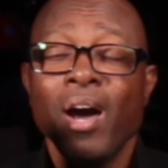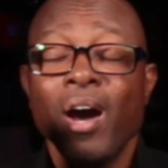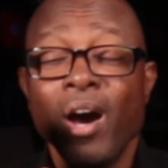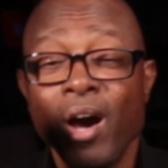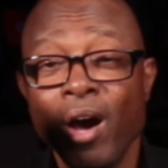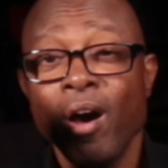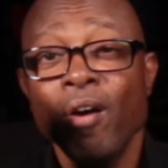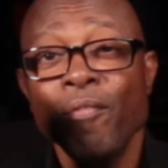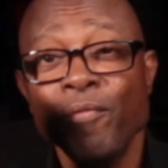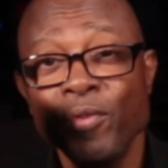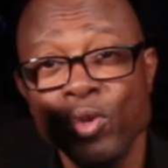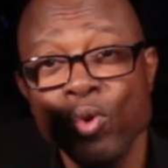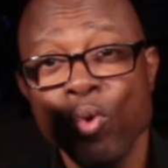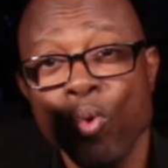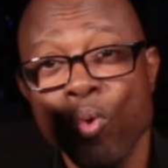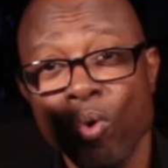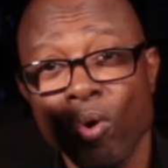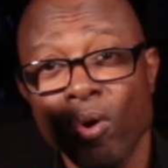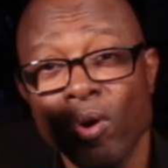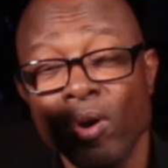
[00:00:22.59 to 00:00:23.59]
of
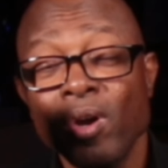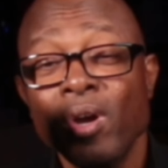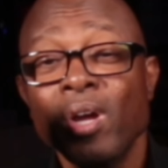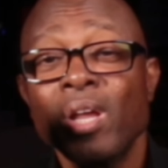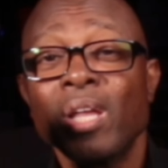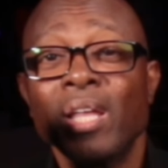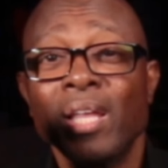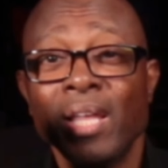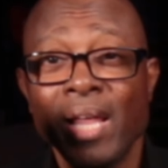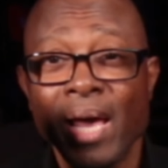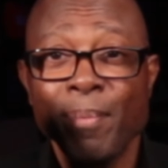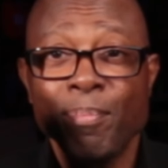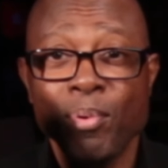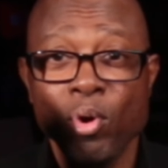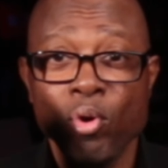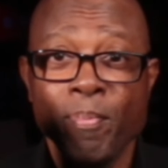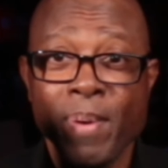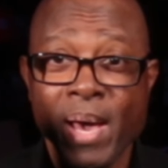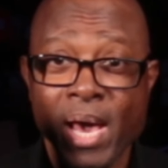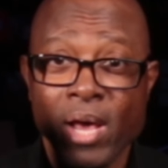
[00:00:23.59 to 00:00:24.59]
your
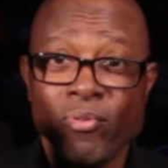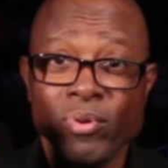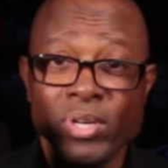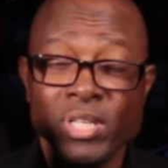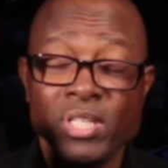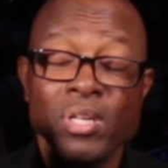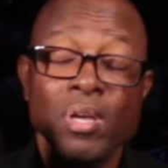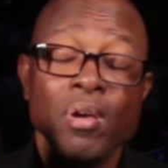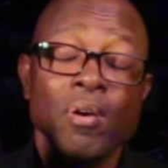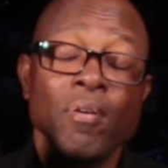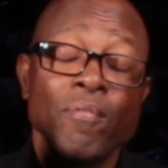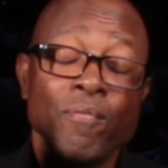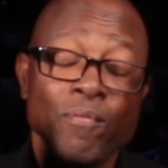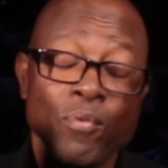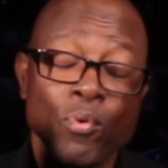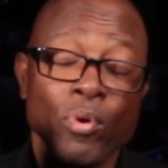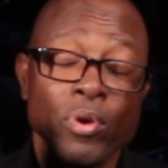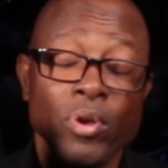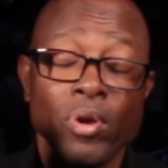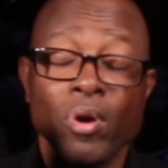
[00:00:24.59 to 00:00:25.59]
LiPo batteries
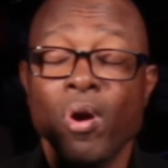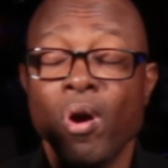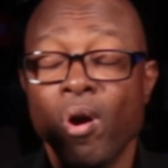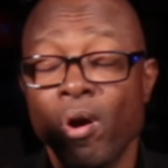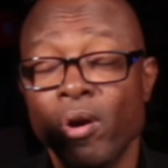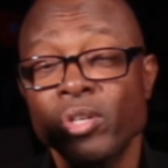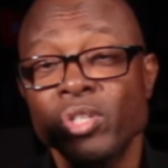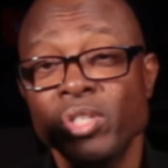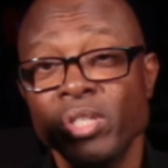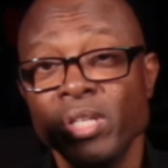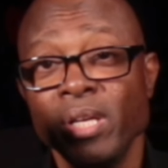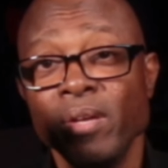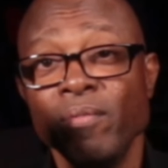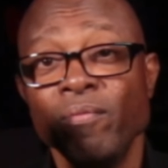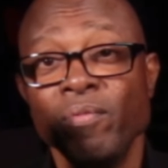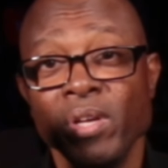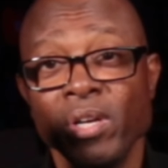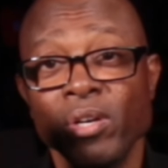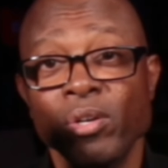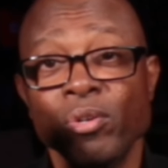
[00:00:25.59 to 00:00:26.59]
for your RC
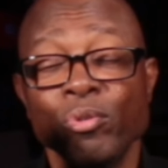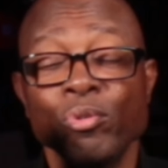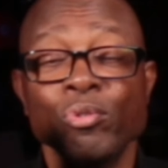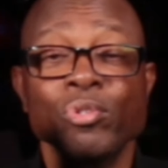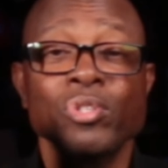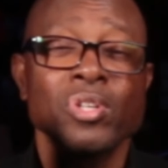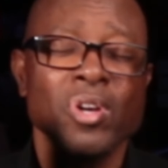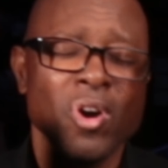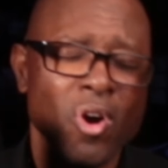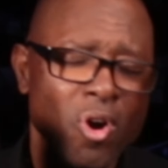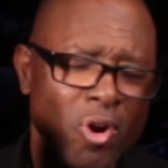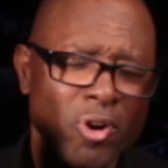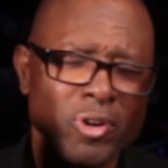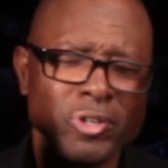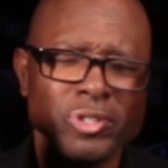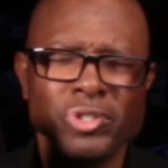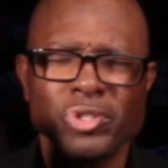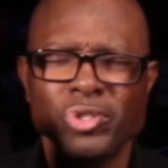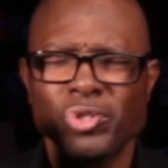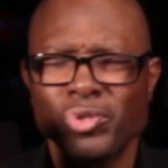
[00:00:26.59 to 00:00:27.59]
vehicles,
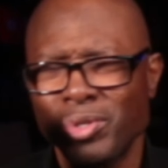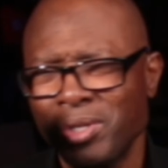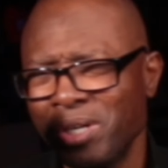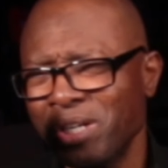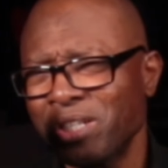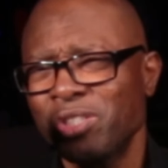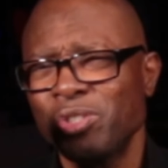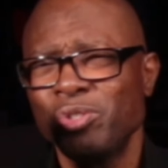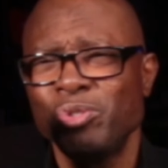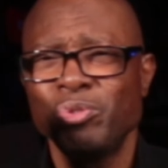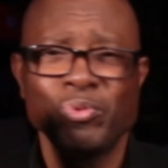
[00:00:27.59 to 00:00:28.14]
cars, trucks,